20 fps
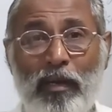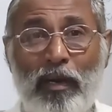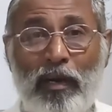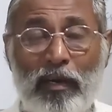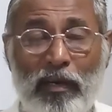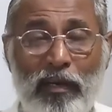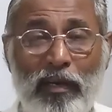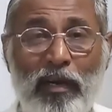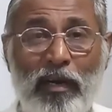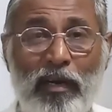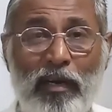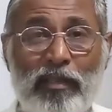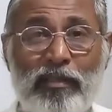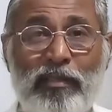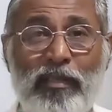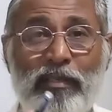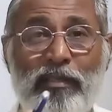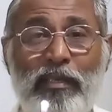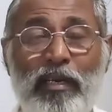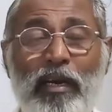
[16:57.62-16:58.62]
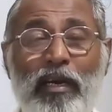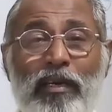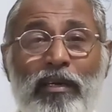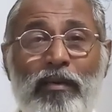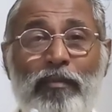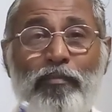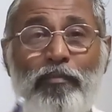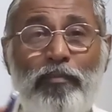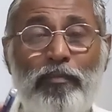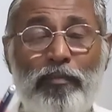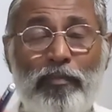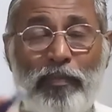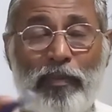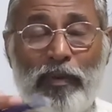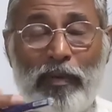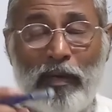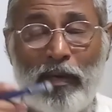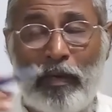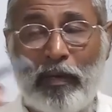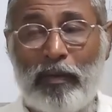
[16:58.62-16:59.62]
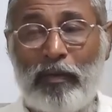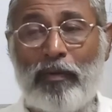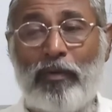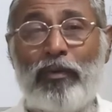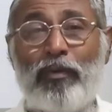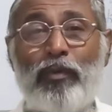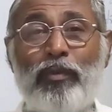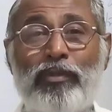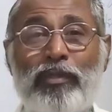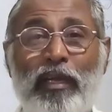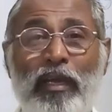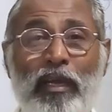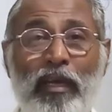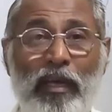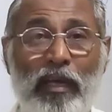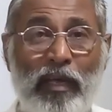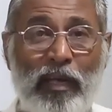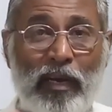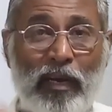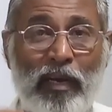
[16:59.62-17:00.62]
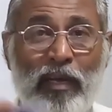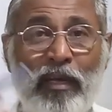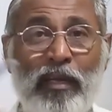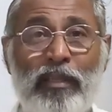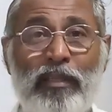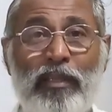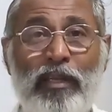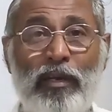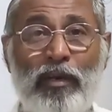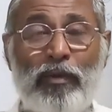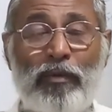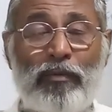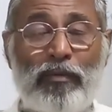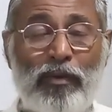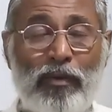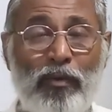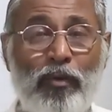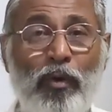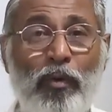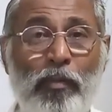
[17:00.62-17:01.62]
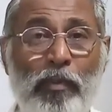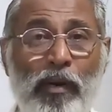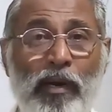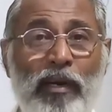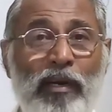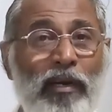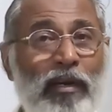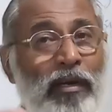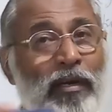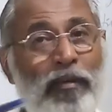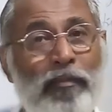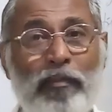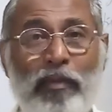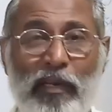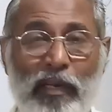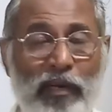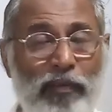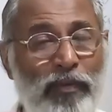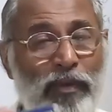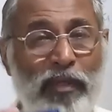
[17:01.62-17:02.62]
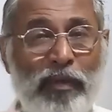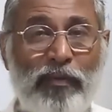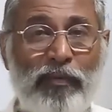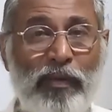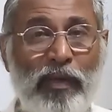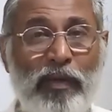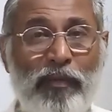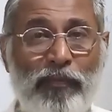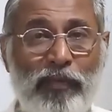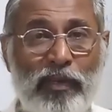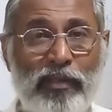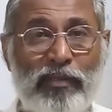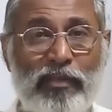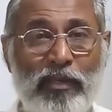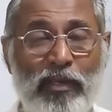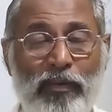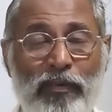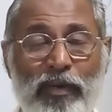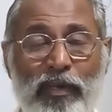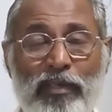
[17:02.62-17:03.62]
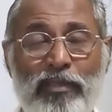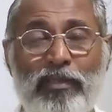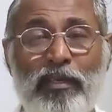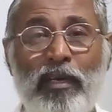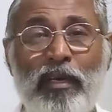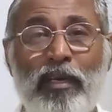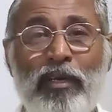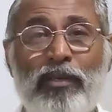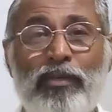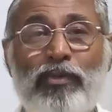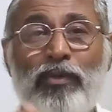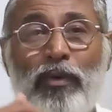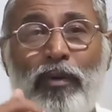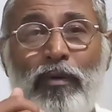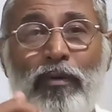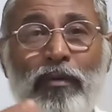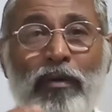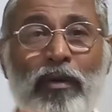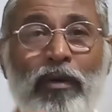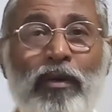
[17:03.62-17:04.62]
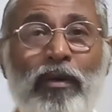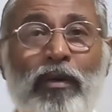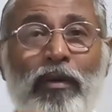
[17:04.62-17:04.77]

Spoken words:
Until unless they start, losing hair, they'll go bald. But anyway, they wear wigs nowadays. So,